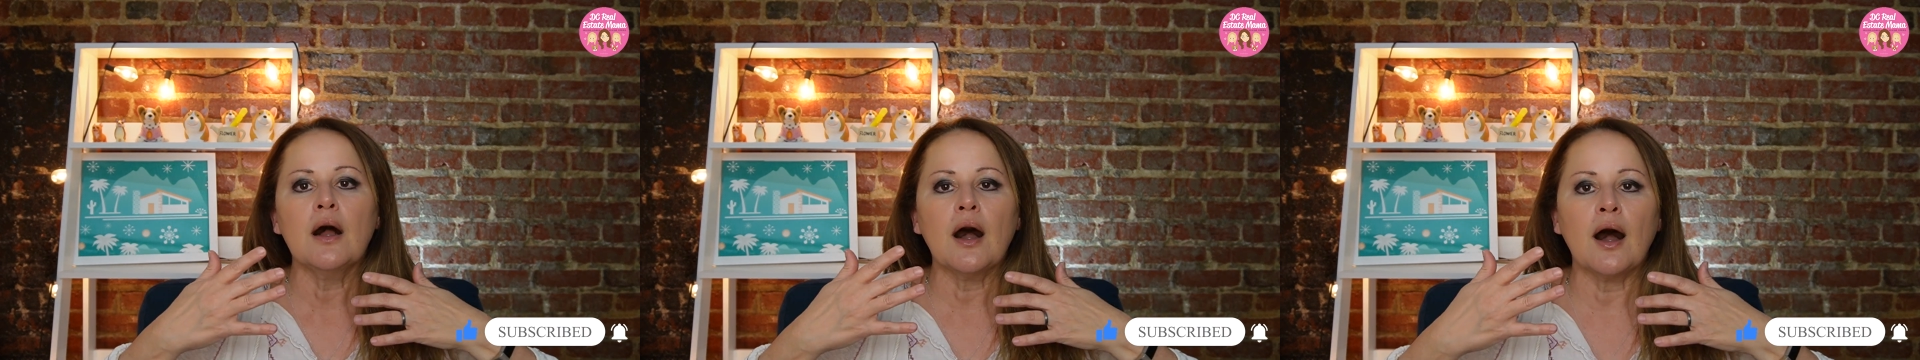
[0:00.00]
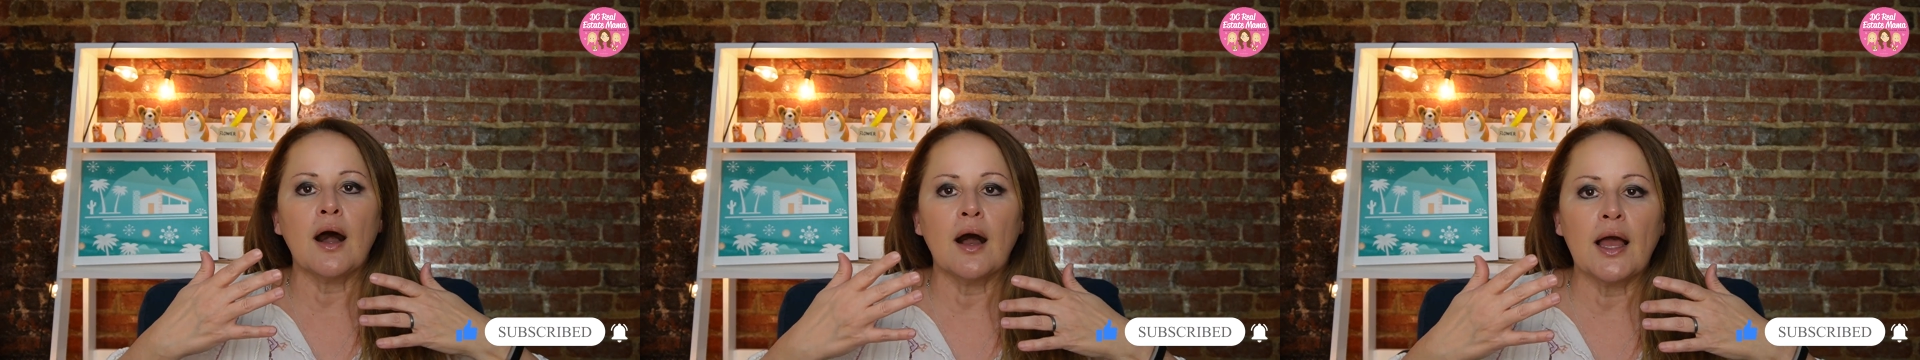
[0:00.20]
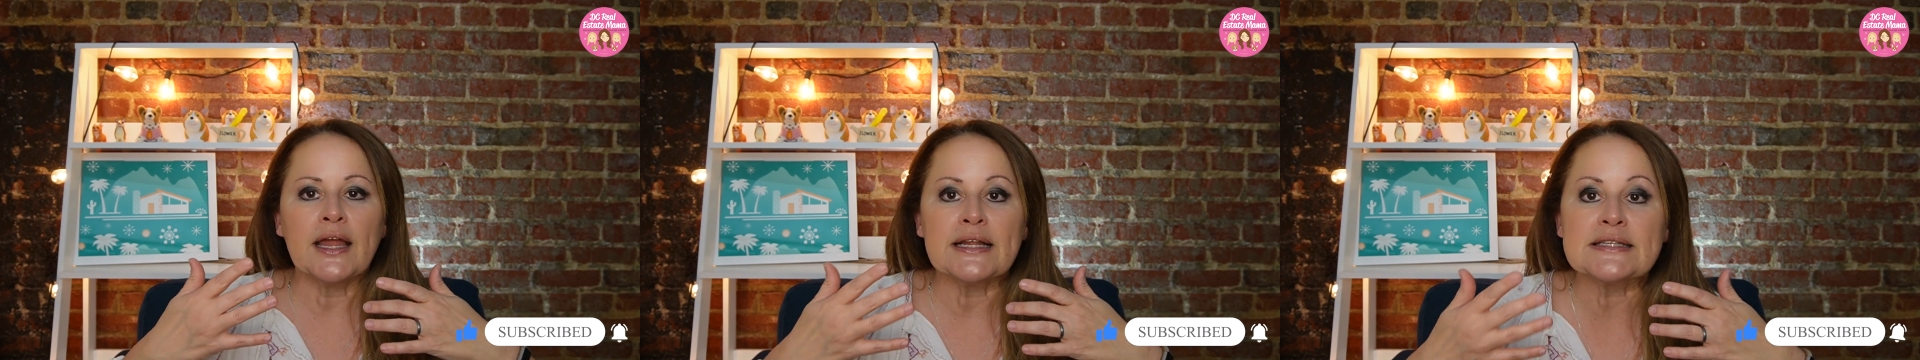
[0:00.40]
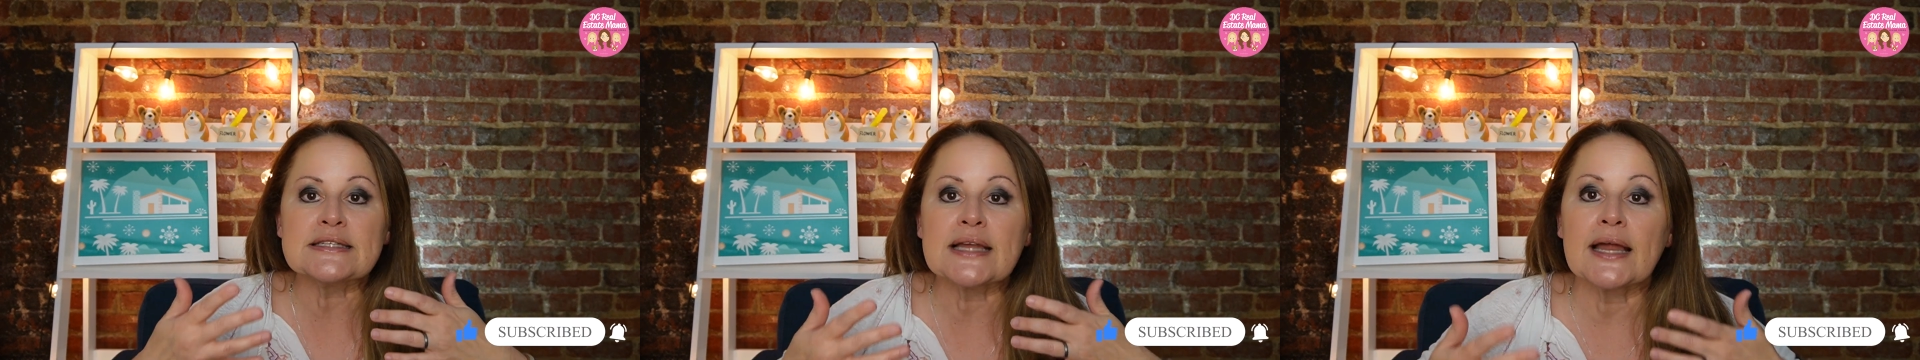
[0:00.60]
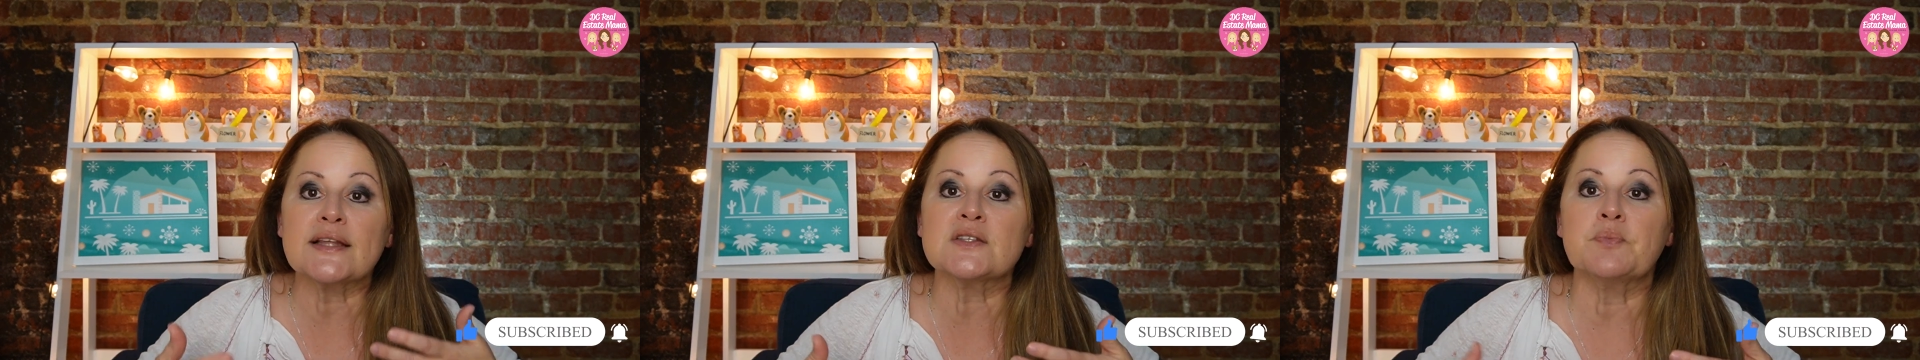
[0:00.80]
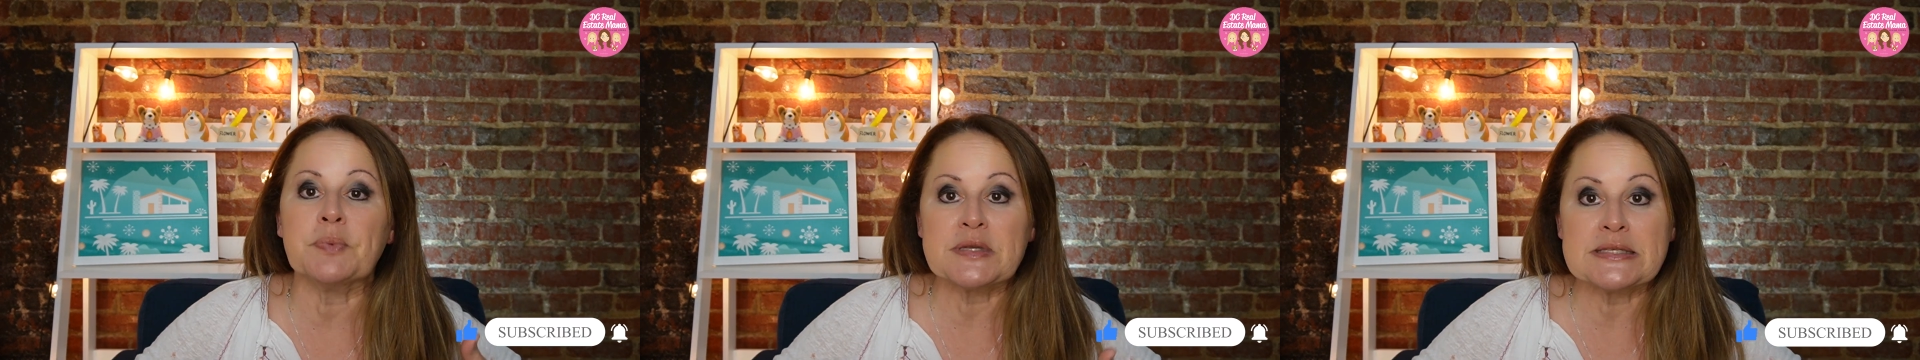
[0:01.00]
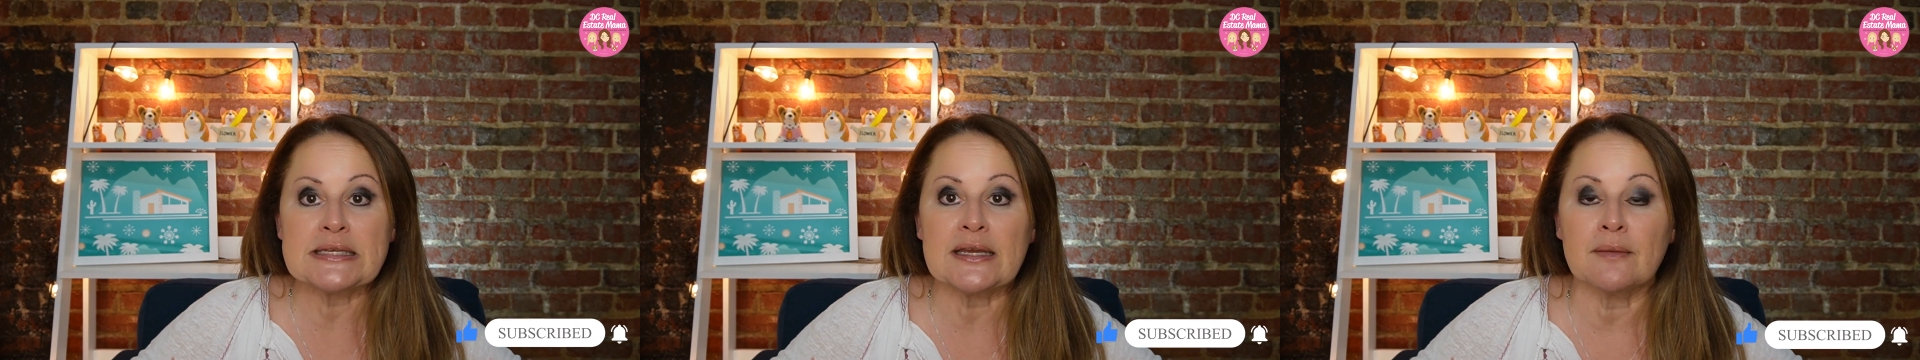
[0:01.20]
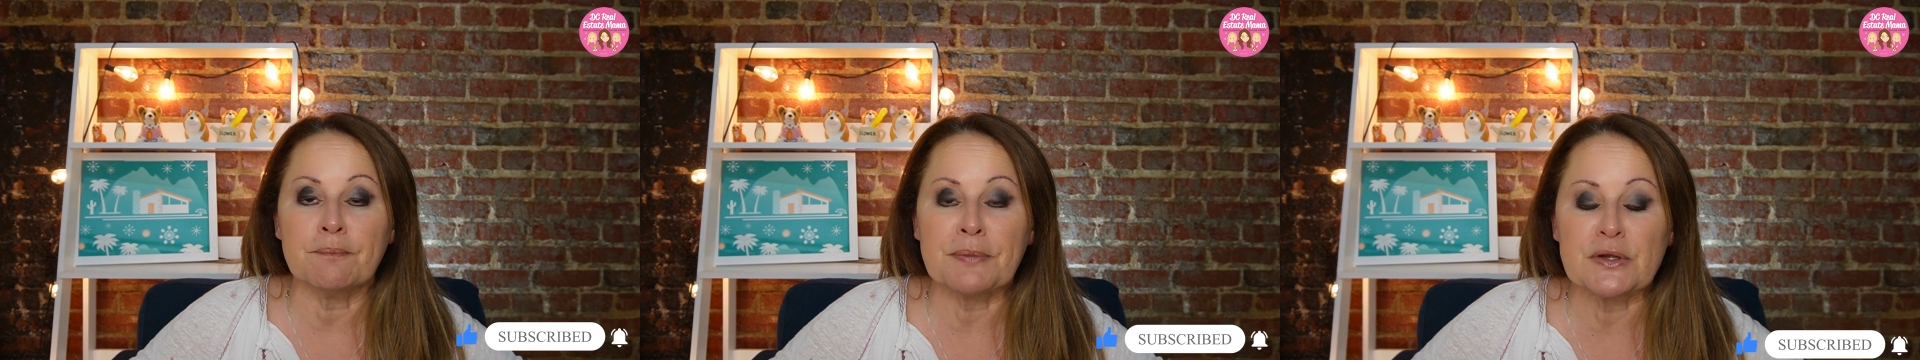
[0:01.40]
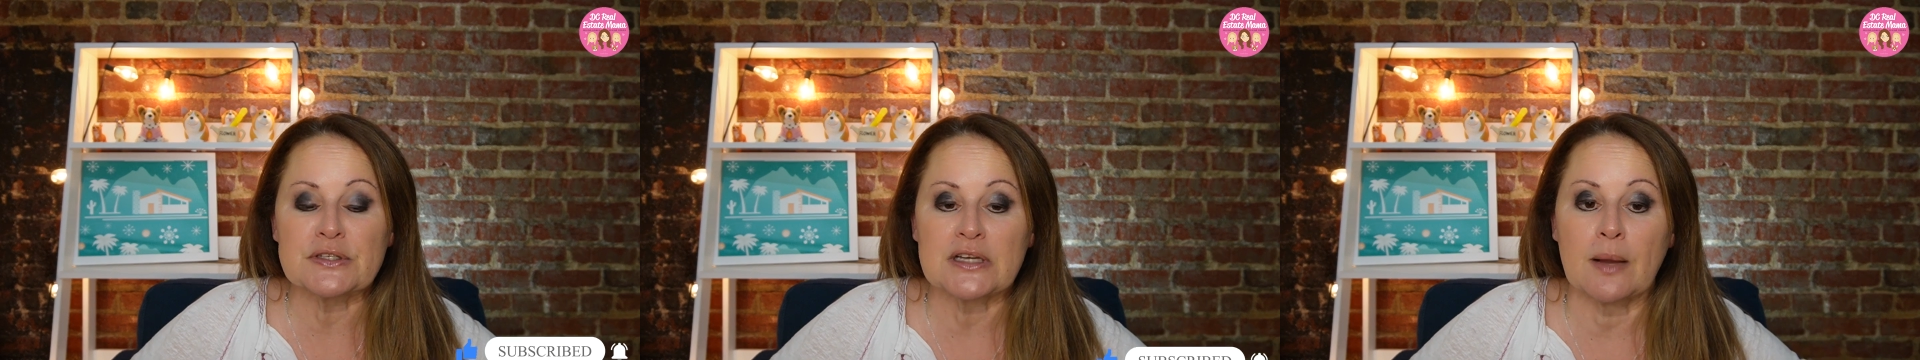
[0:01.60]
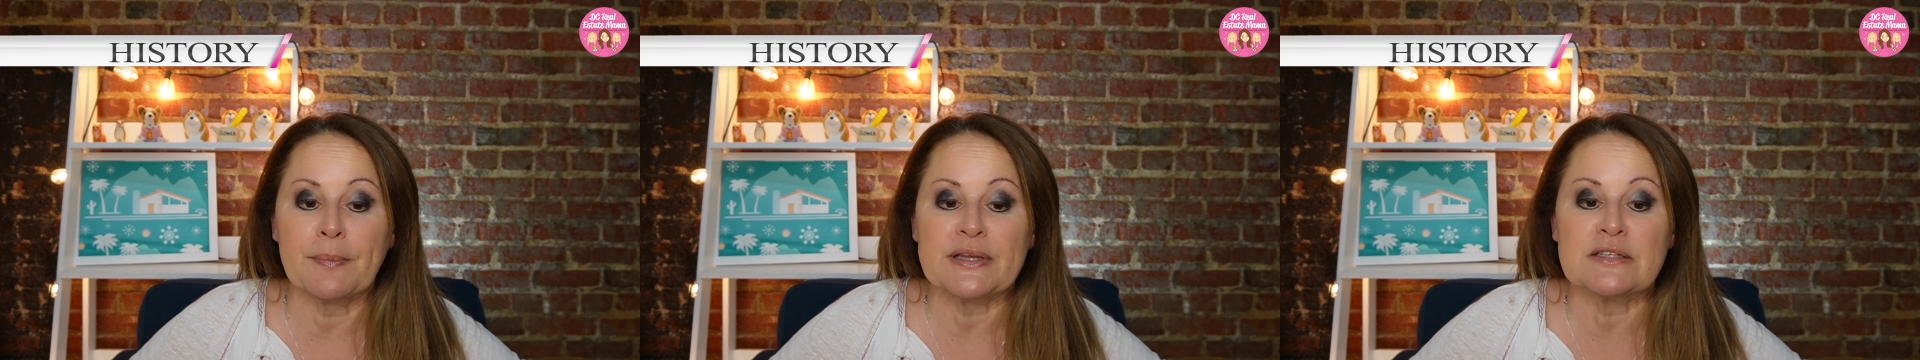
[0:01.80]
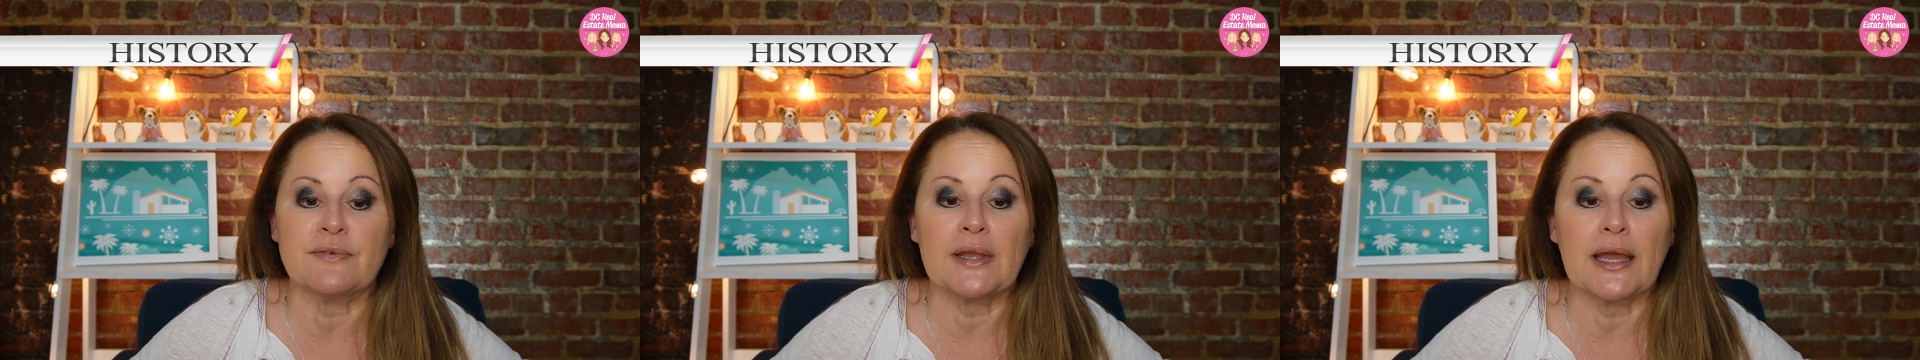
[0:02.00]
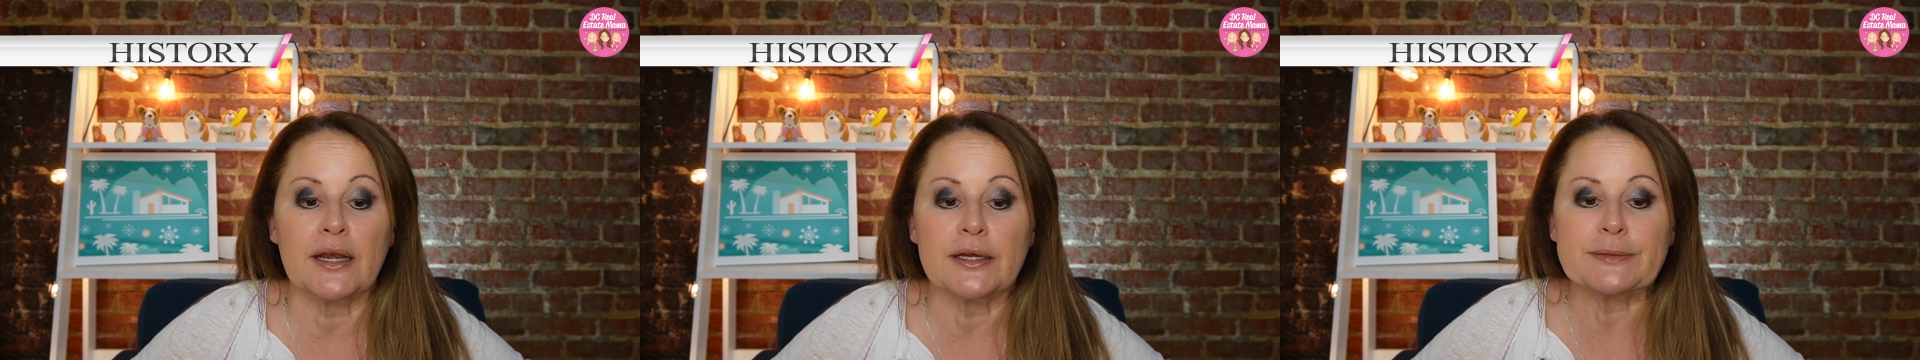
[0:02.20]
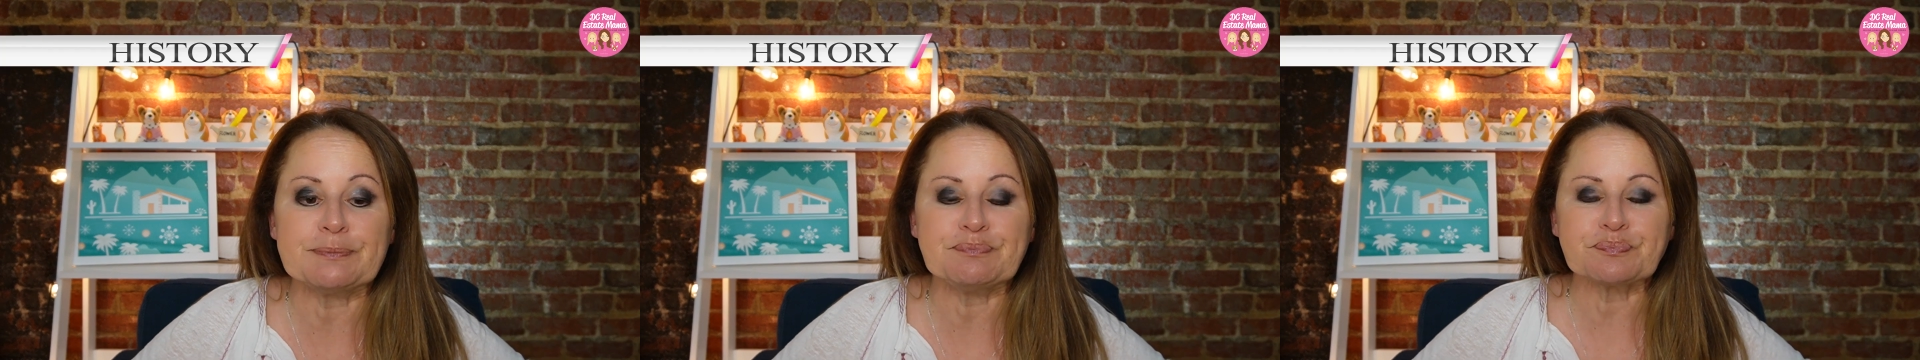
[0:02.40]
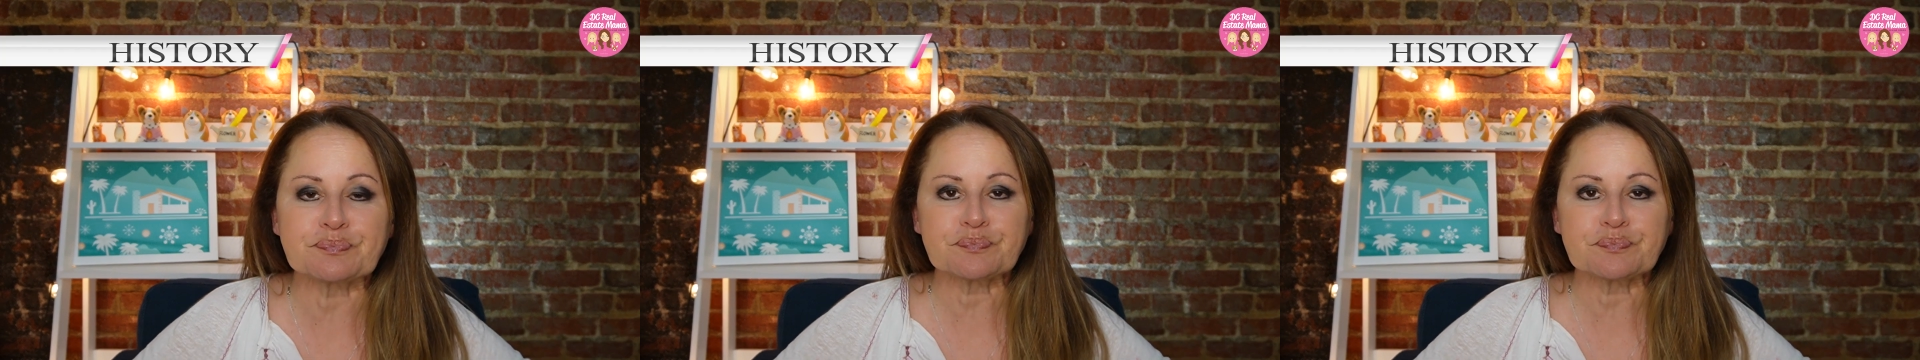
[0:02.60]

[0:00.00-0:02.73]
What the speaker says: and it's not as busy and built up as Vienna.